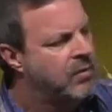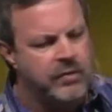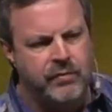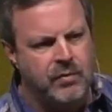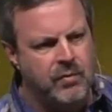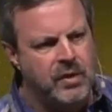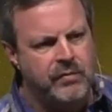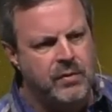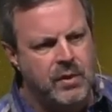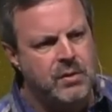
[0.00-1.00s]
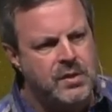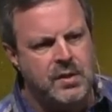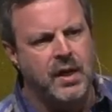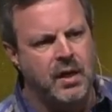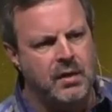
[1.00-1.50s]
we have, we have no
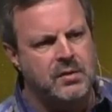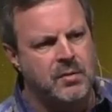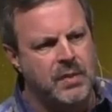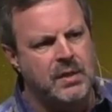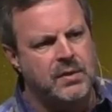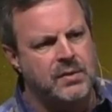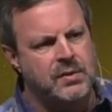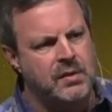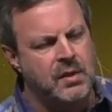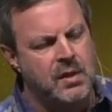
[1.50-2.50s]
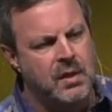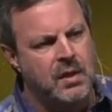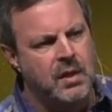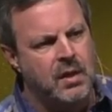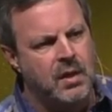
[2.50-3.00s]
desire to make this
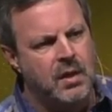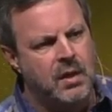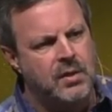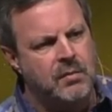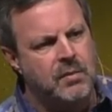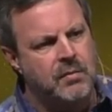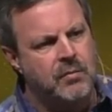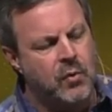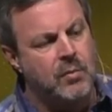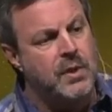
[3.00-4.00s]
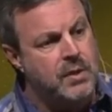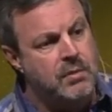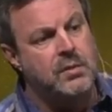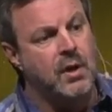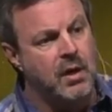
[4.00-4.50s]
a Mormon
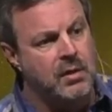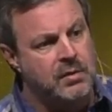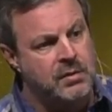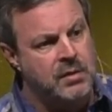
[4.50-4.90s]
Utah.